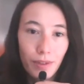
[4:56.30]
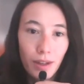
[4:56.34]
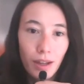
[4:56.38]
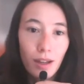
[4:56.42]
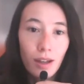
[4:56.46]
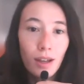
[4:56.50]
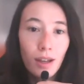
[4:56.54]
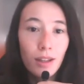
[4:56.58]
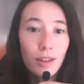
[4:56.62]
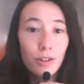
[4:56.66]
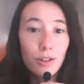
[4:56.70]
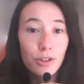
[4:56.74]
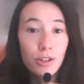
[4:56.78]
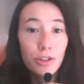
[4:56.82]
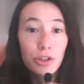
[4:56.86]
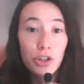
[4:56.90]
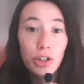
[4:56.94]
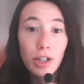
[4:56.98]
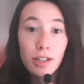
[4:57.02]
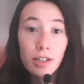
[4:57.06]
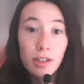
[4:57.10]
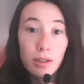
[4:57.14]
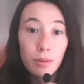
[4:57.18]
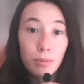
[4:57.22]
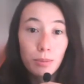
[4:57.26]
There
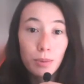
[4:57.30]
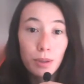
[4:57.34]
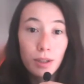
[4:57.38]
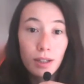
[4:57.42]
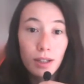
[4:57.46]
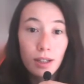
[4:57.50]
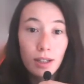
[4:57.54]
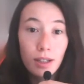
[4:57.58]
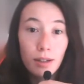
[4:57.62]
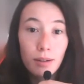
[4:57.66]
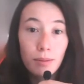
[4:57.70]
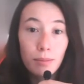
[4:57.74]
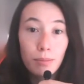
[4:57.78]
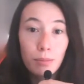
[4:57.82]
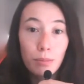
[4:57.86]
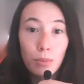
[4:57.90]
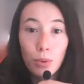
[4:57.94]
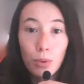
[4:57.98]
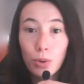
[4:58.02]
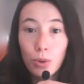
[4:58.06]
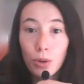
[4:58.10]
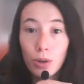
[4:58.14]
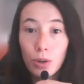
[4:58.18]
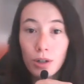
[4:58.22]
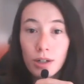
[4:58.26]
suggests to be
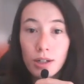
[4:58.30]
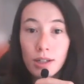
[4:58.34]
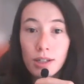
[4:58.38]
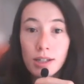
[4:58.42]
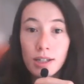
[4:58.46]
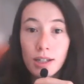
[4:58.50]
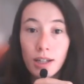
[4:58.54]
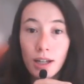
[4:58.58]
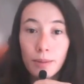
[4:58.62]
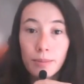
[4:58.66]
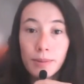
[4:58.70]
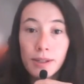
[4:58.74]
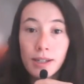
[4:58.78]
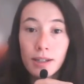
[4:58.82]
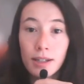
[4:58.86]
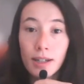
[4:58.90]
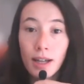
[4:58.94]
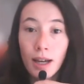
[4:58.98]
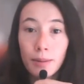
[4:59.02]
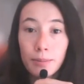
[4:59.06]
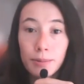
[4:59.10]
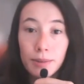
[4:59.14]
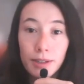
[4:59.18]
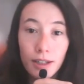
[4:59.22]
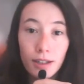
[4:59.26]
more
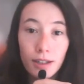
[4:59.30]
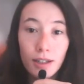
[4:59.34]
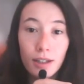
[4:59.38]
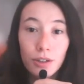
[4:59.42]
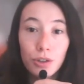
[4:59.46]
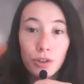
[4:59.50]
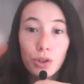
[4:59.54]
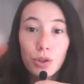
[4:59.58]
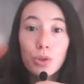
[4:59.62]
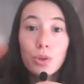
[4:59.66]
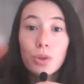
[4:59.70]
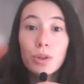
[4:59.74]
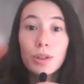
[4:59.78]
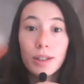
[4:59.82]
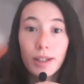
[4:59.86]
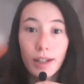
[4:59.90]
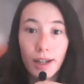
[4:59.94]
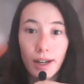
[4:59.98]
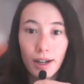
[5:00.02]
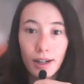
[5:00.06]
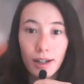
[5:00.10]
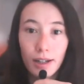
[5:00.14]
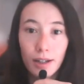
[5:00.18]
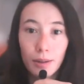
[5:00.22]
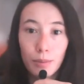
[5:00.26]
subsynaptic
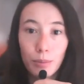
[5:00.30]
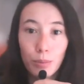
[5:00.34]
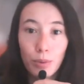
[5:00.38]
nuclei